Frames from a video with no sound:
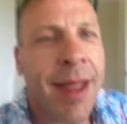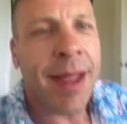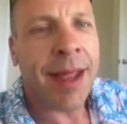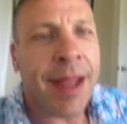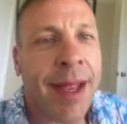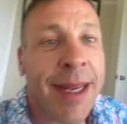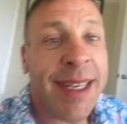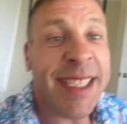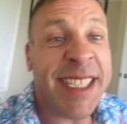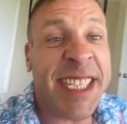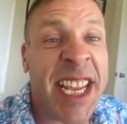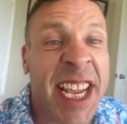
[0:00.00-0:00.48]

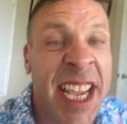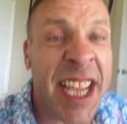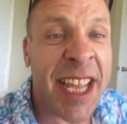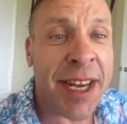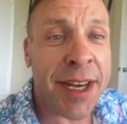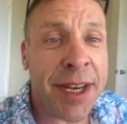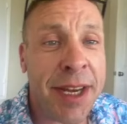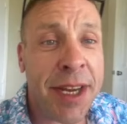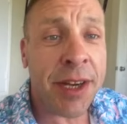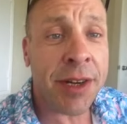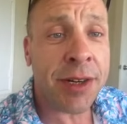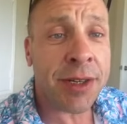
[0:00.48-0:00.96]
10
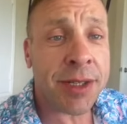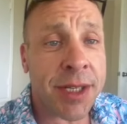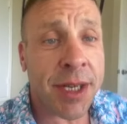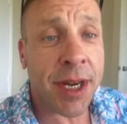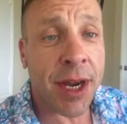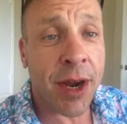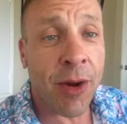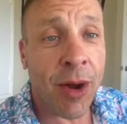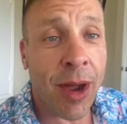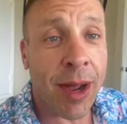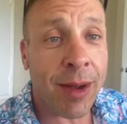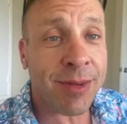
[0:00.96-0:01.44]
years ago,
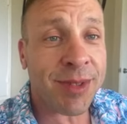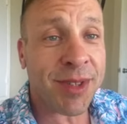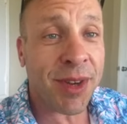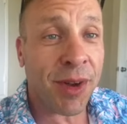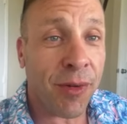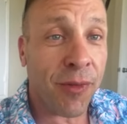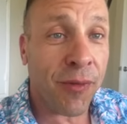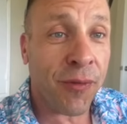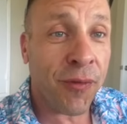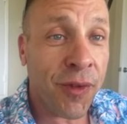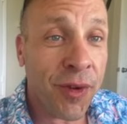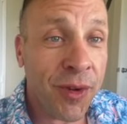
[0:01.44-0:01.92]
I was on
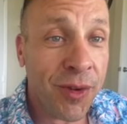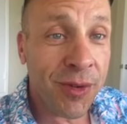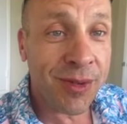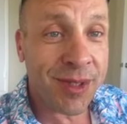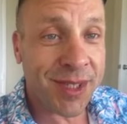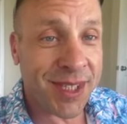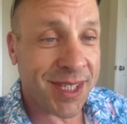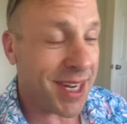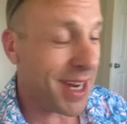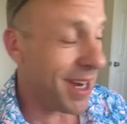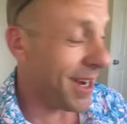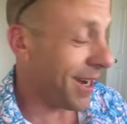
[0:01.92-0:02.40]
food
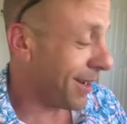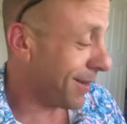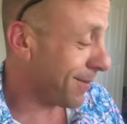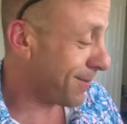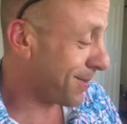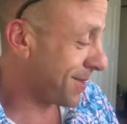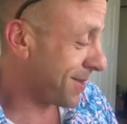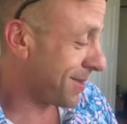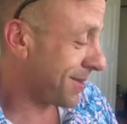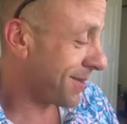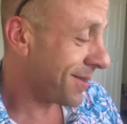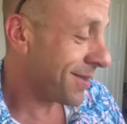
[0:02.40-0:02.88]

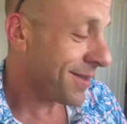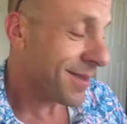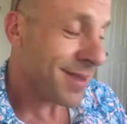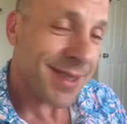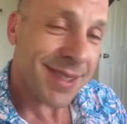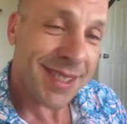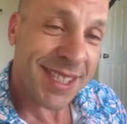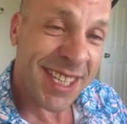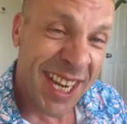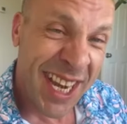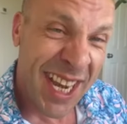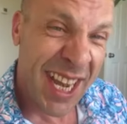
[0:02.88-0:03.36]
stamps.
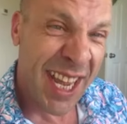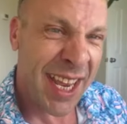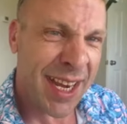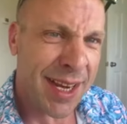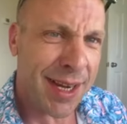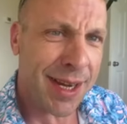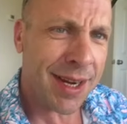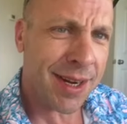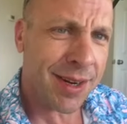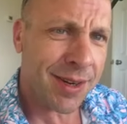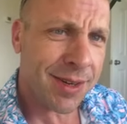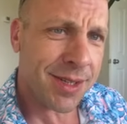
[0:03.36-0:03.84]
10
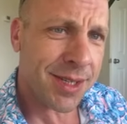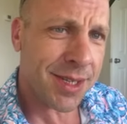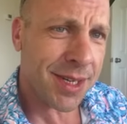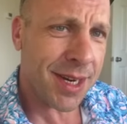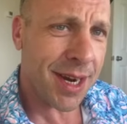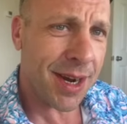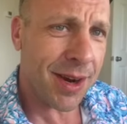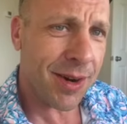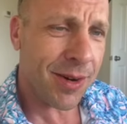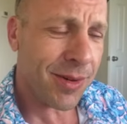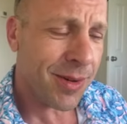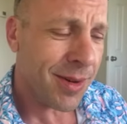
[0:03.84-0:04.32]
years
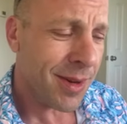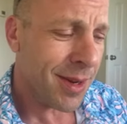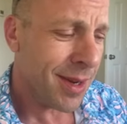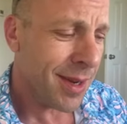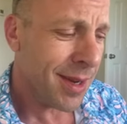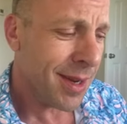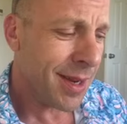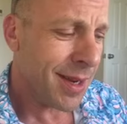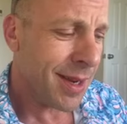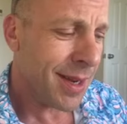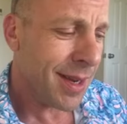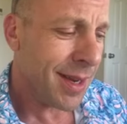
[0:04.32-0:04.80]
ago.
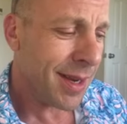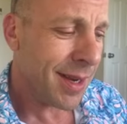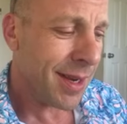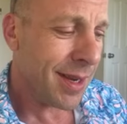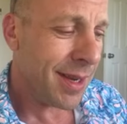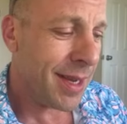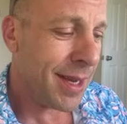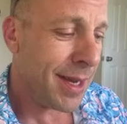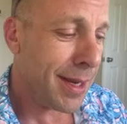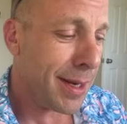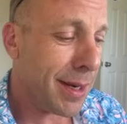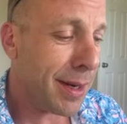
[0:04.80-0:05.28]

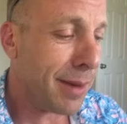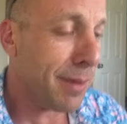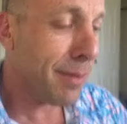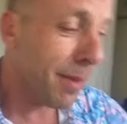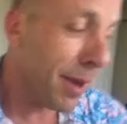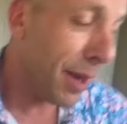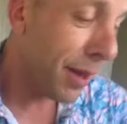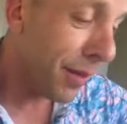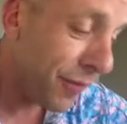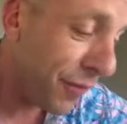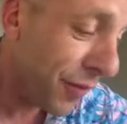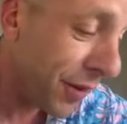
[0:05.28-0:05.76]
Getting
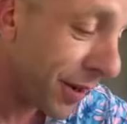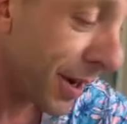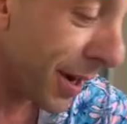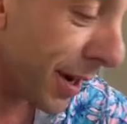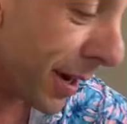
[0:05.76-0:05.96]
motherfucking